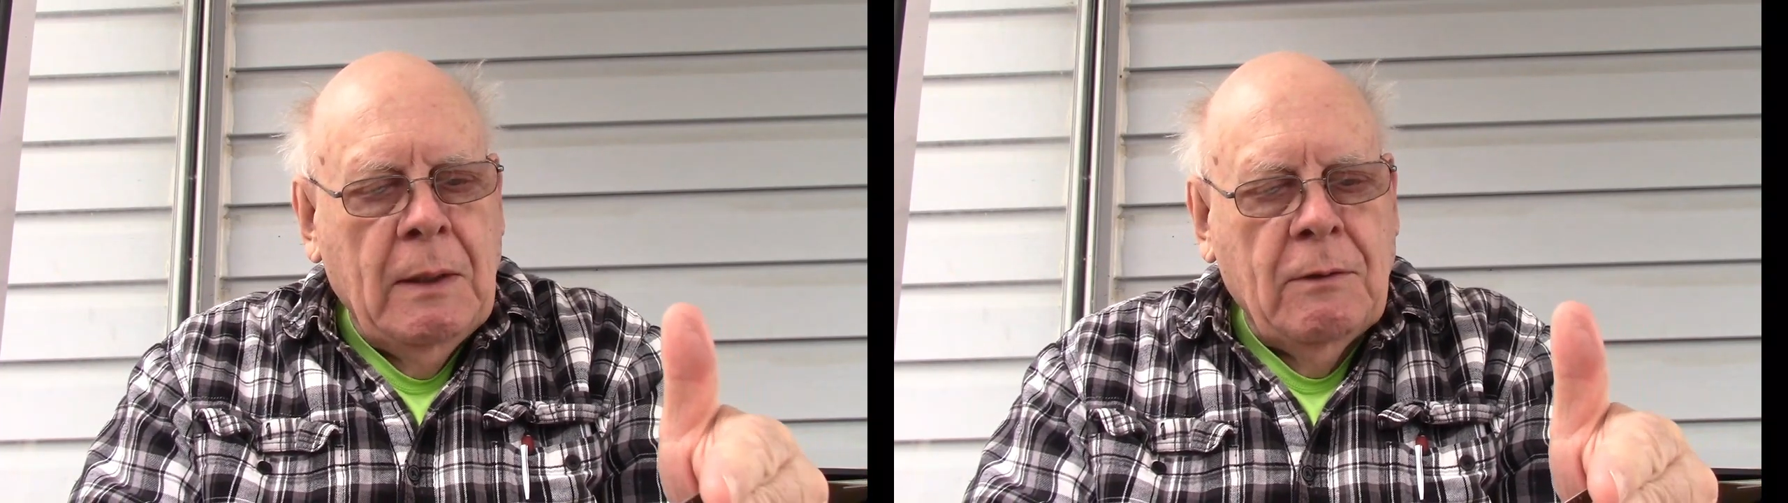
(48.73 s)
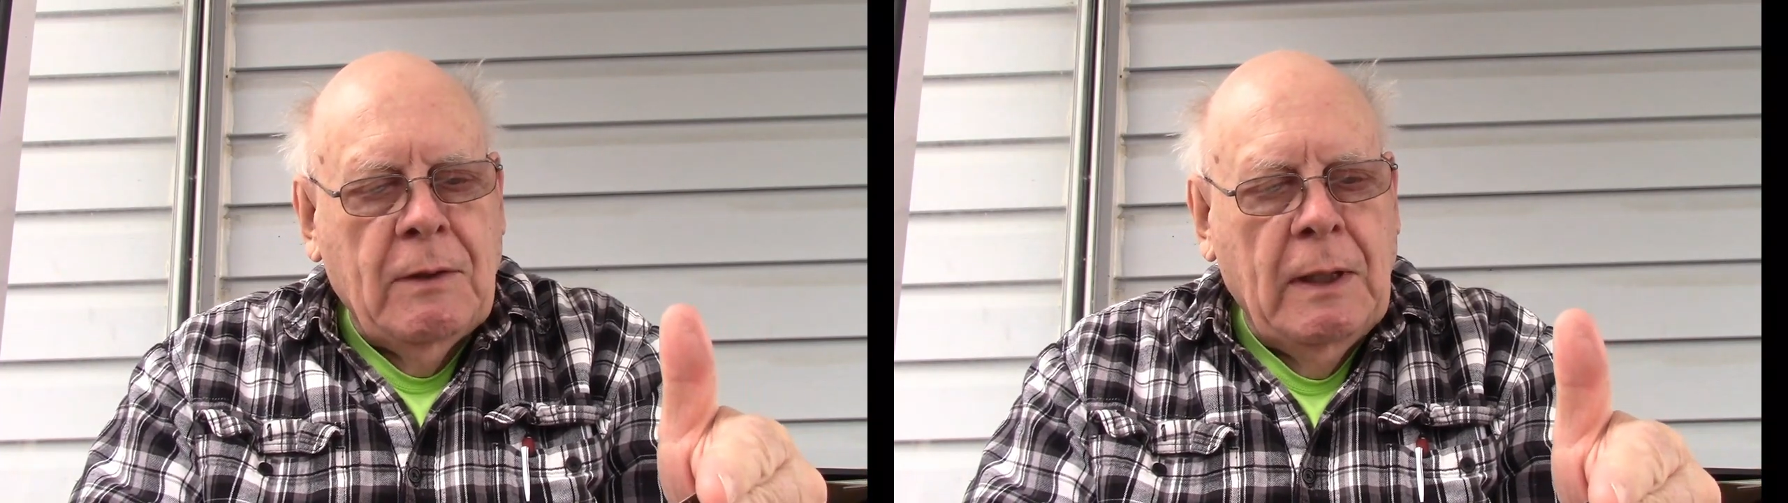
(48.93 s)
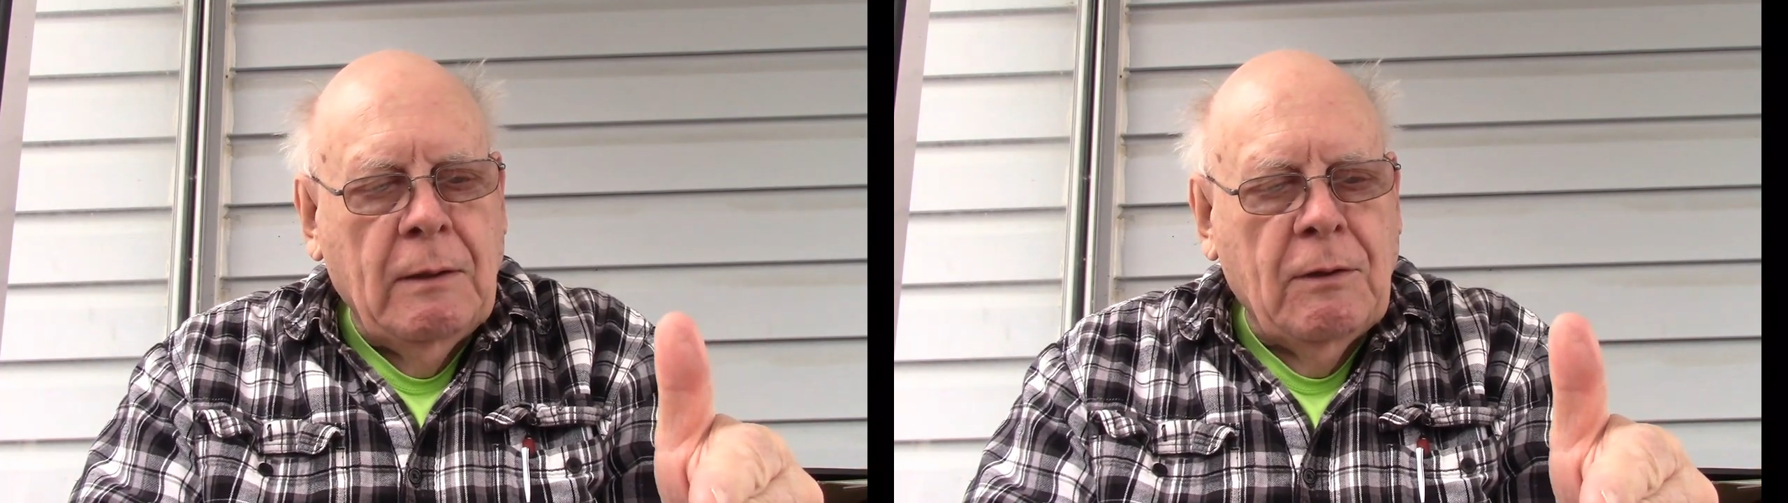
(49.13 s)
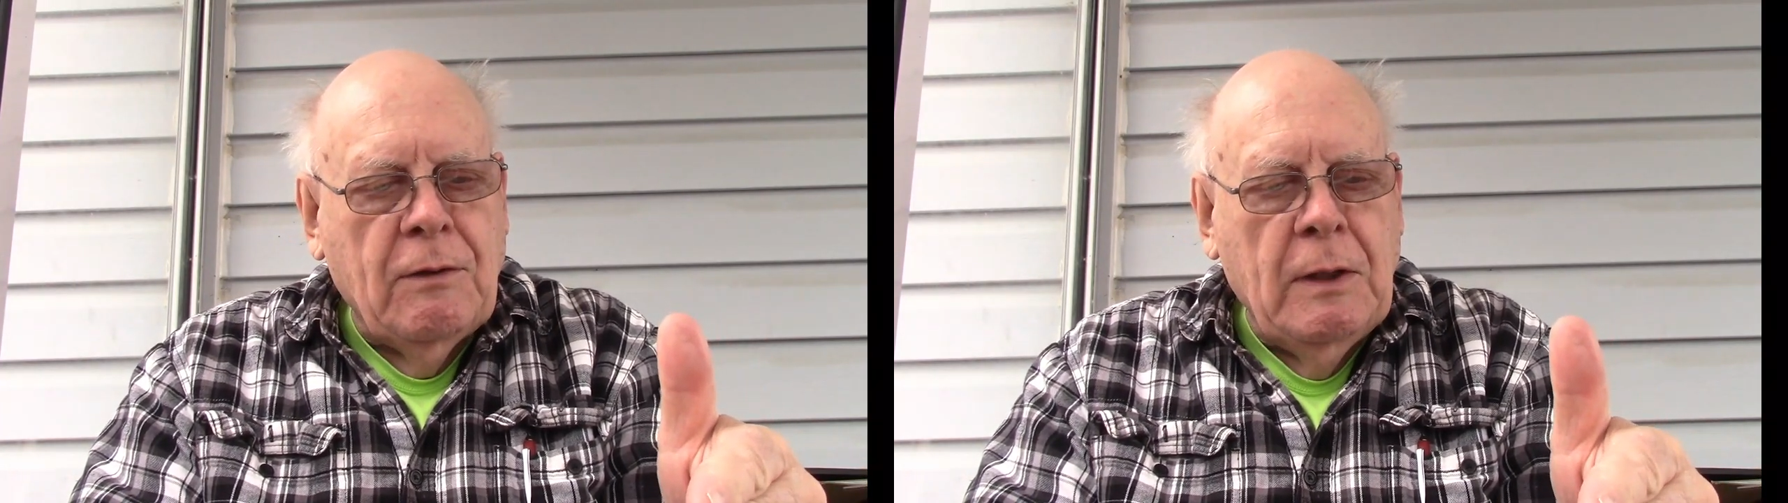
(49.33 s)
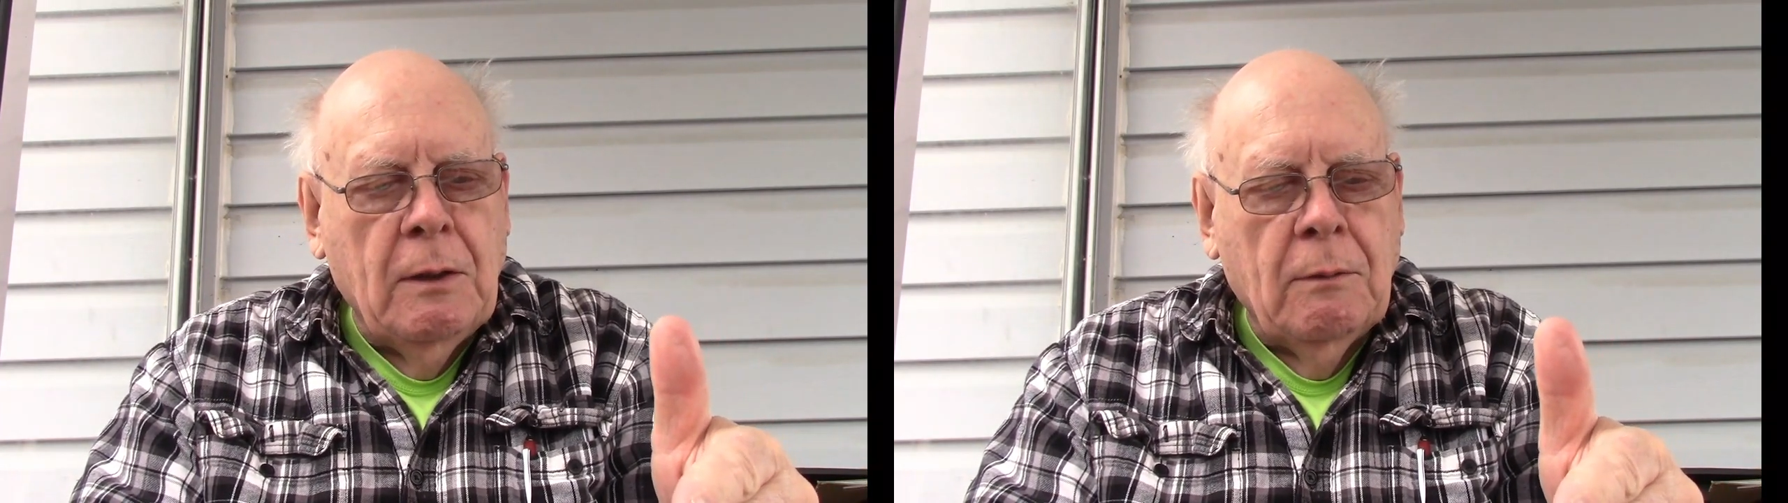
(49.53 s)
stainless
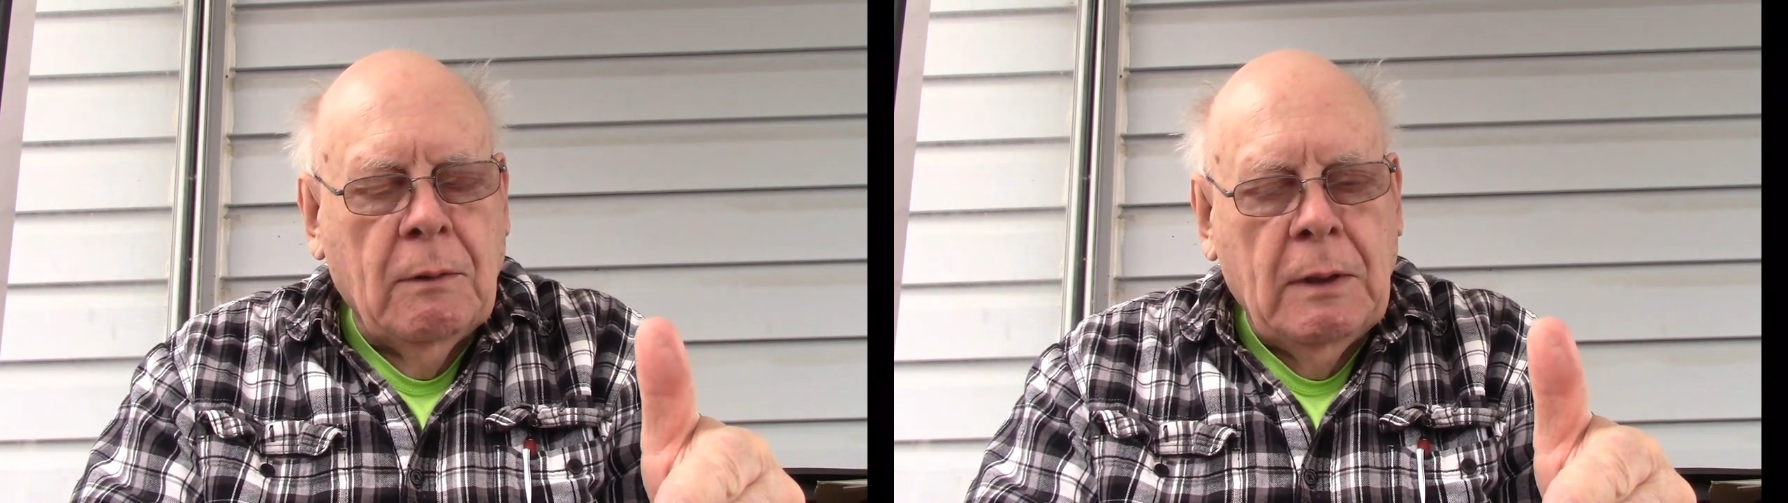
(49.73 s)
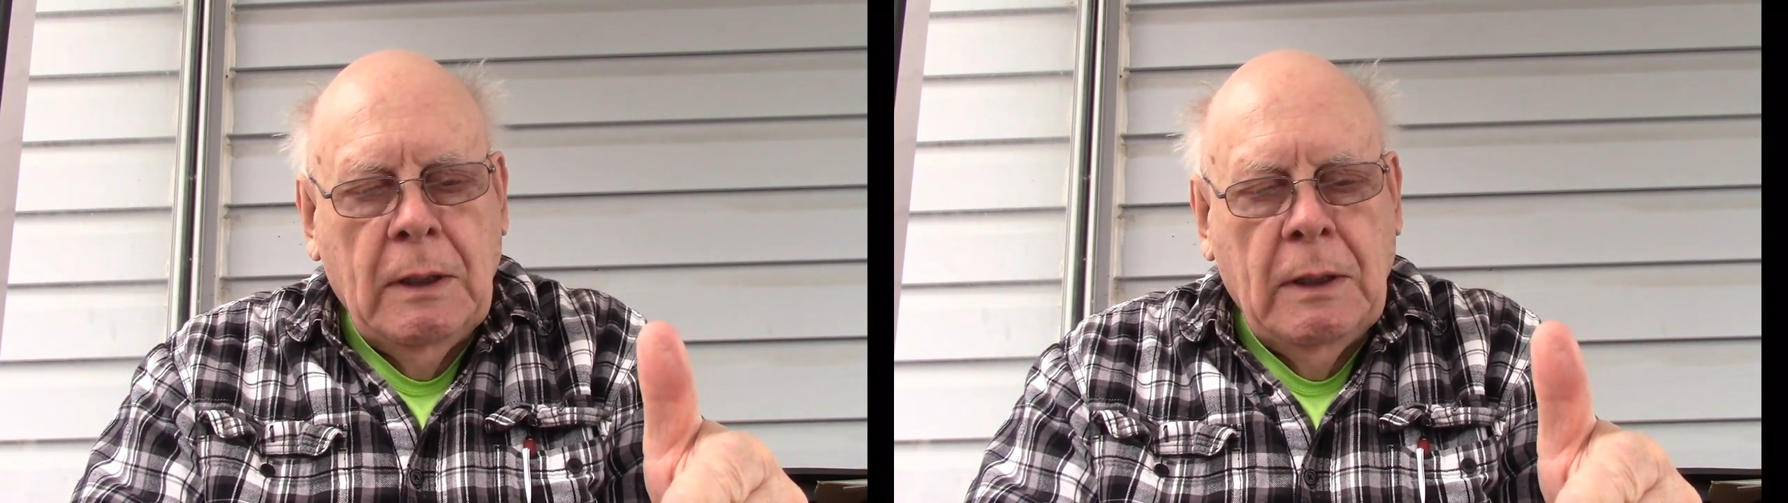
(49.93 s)
steel.